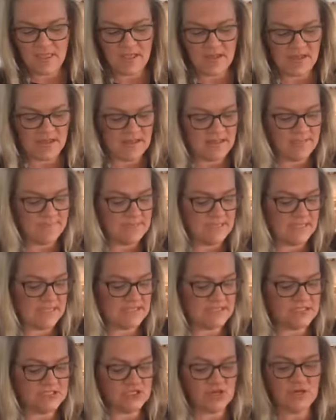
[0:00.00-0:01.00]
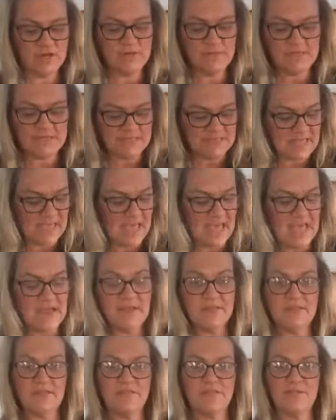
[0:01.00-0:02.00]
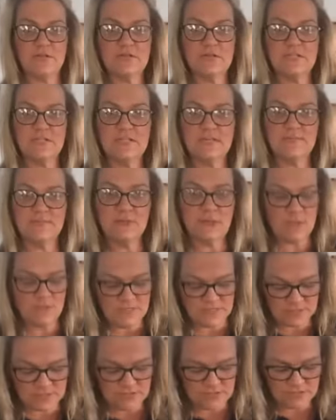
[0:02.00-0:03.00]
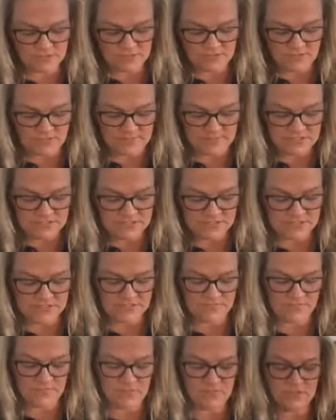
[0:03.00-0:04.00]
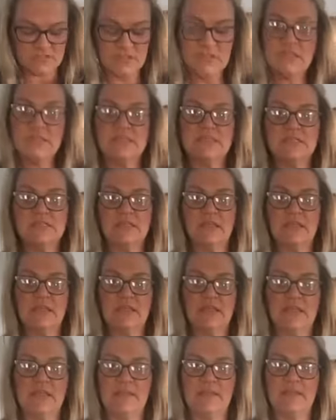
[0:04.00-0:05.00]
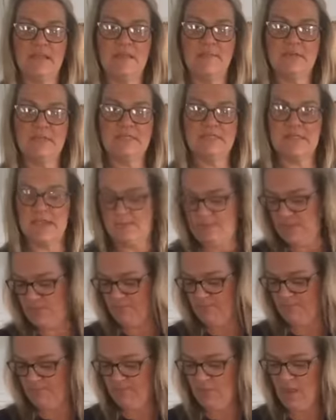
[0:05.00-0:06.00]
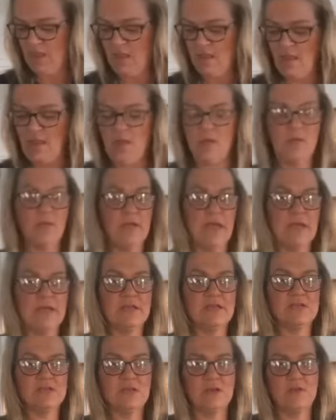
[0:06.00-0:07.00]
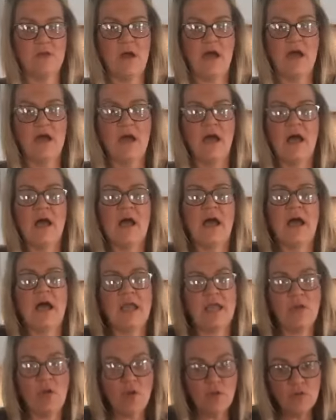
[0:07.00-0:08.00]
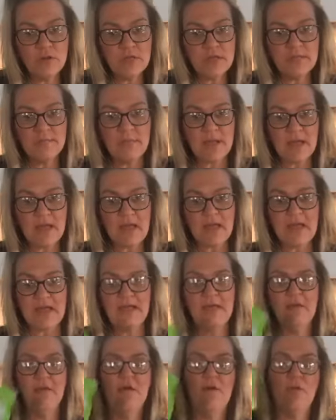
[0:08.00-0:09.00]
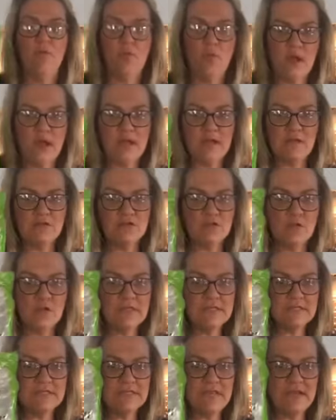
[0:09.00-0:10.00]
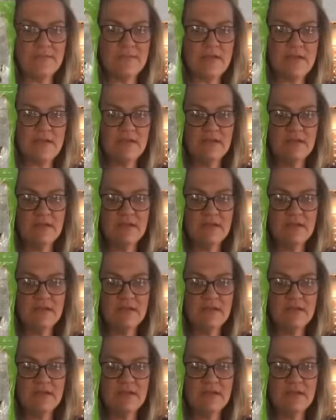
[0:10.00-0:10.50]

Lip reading: let me get started with that. The first thing I'm going to do, let me do this first, is get my salmon. Okay, so I only buy wild caught salmon.